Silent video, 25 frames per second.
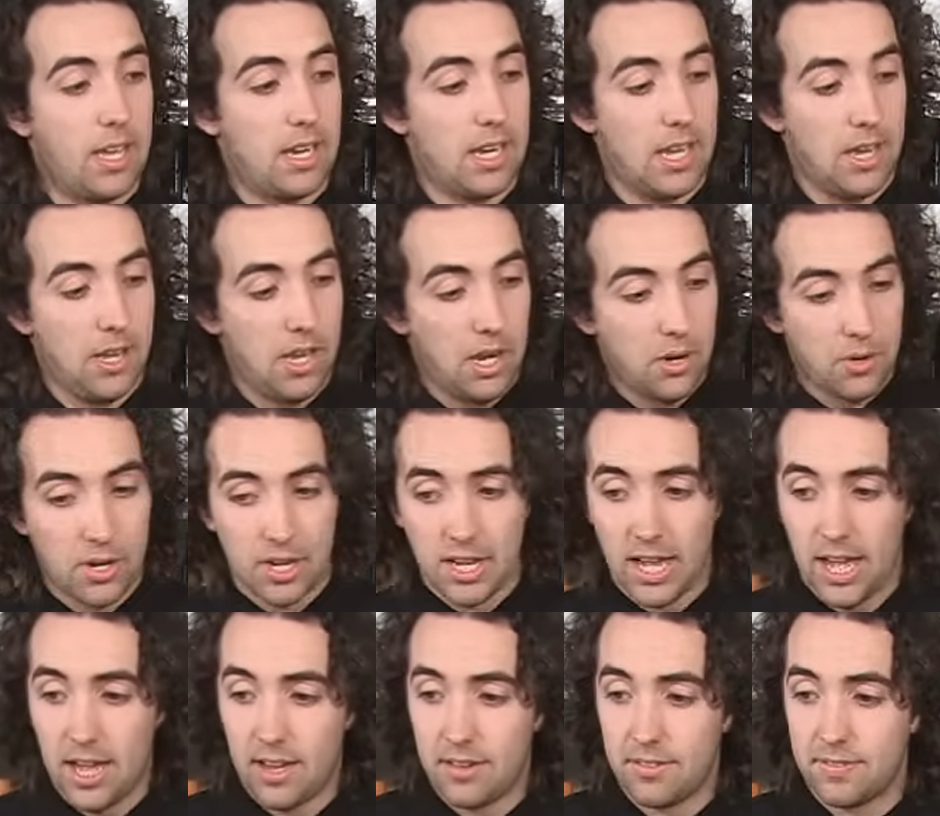Now here
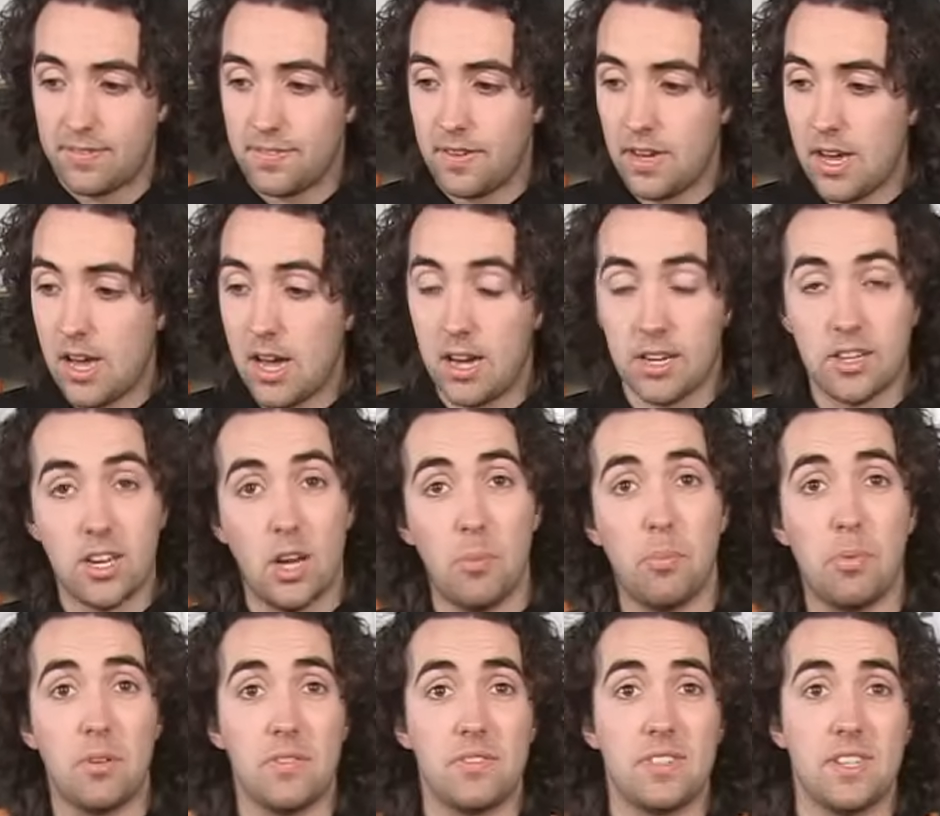I have uh, a
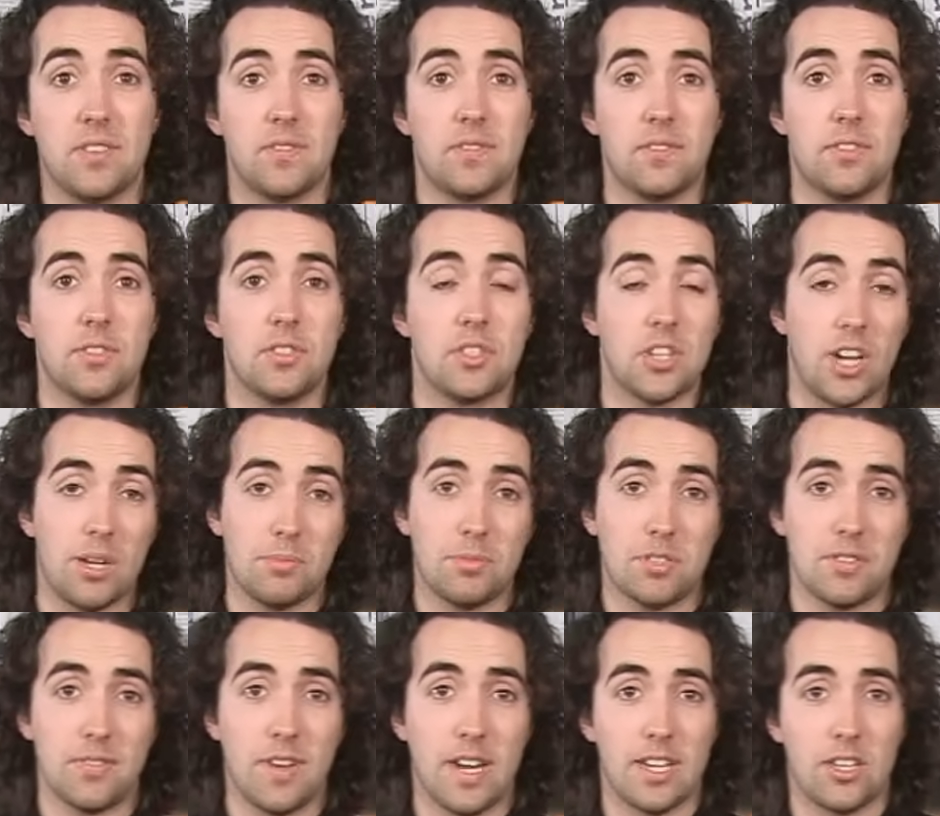couple of different
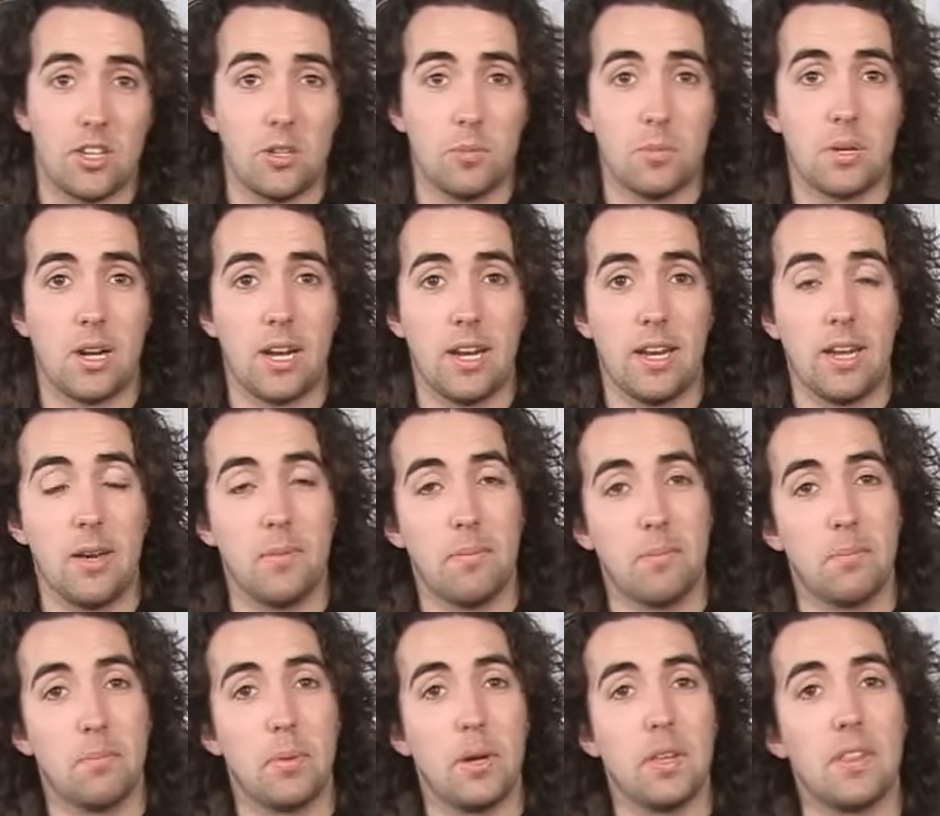types of vacuum
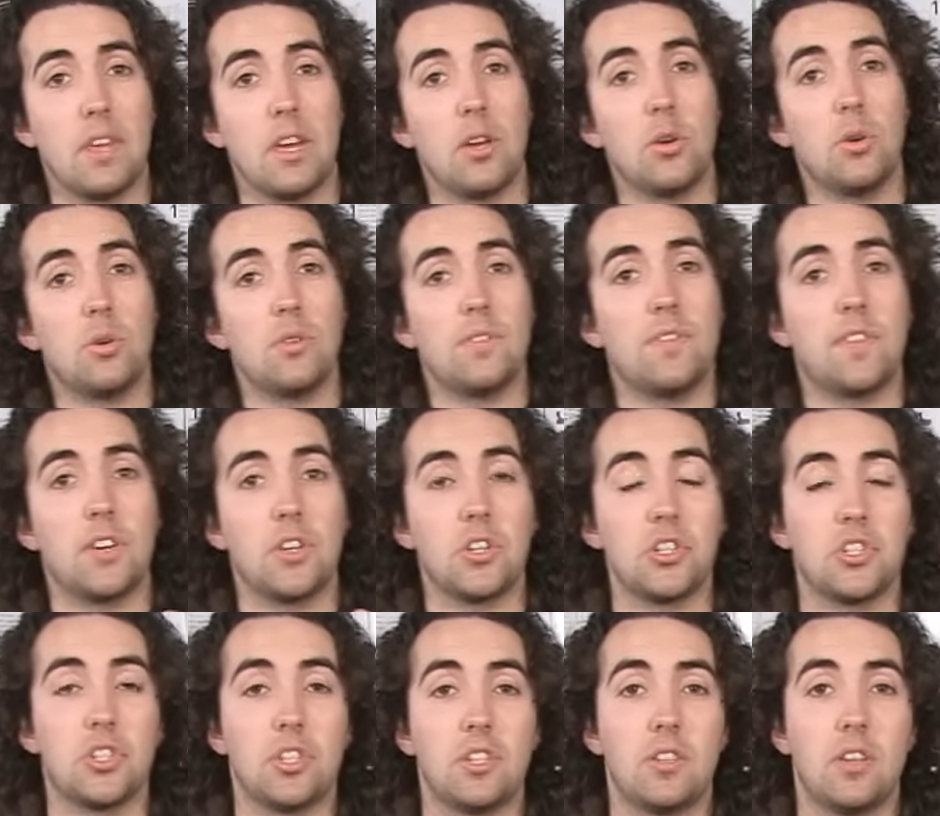cleaner, but they all
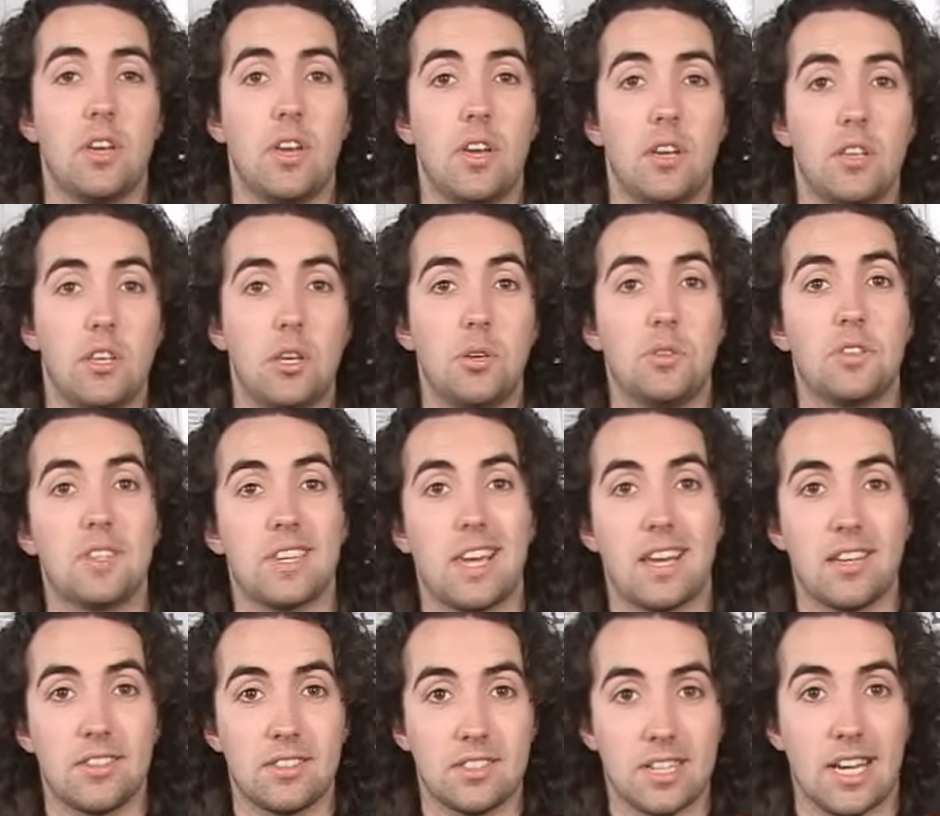function
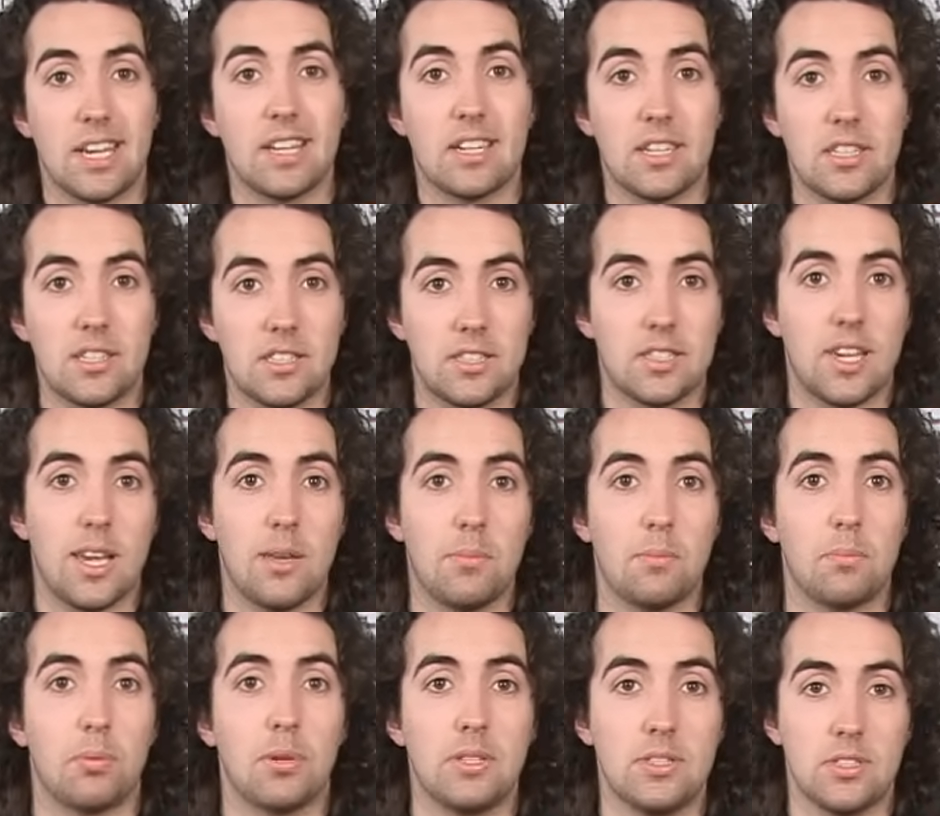using exactly the
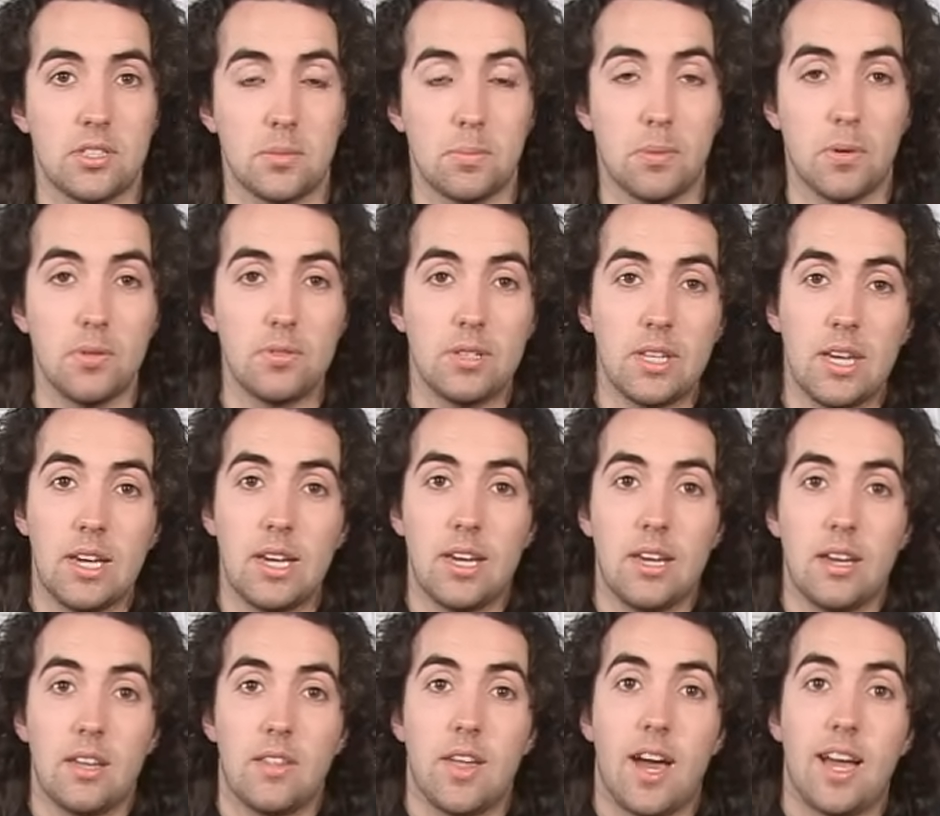same principle,
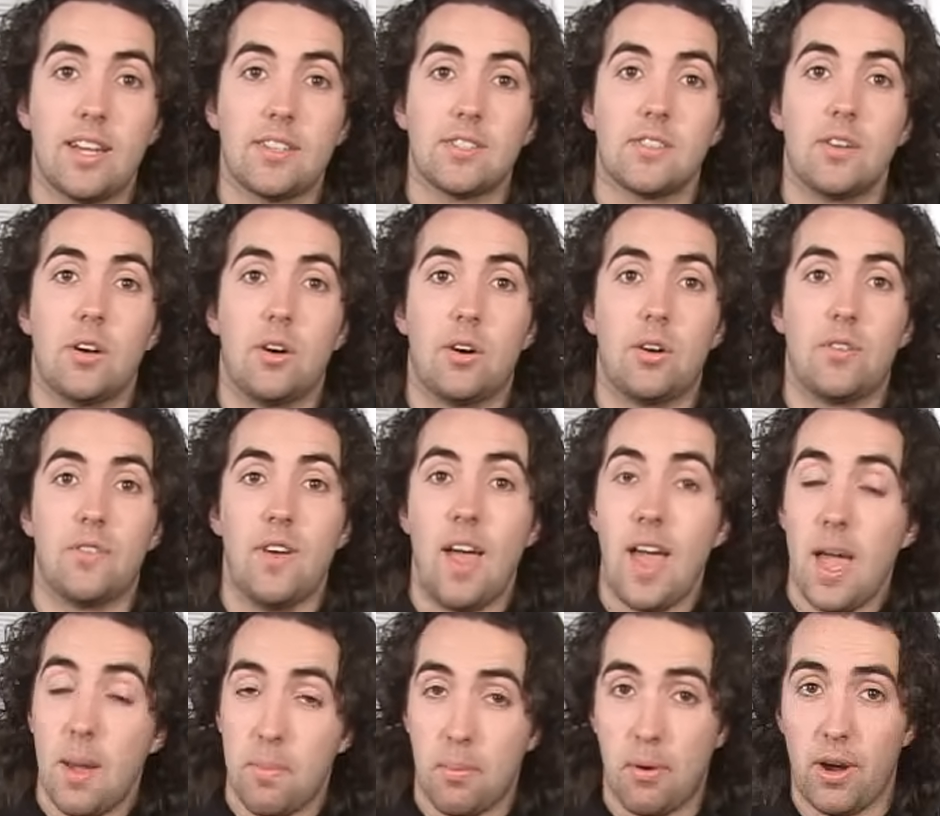that of
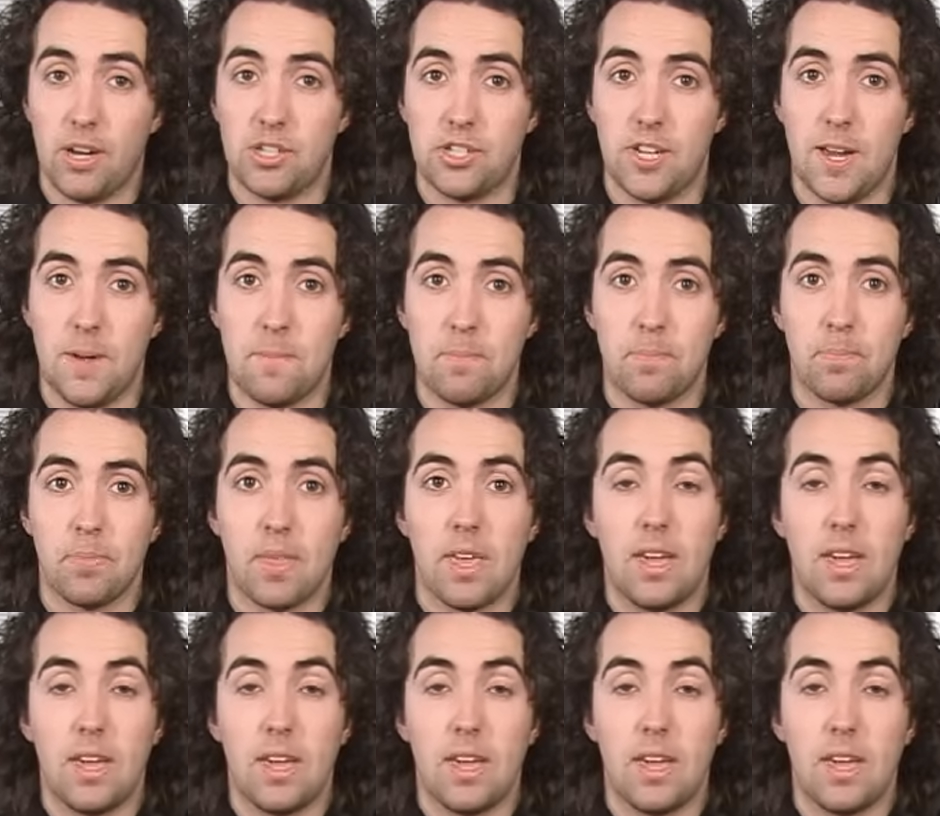air pressure,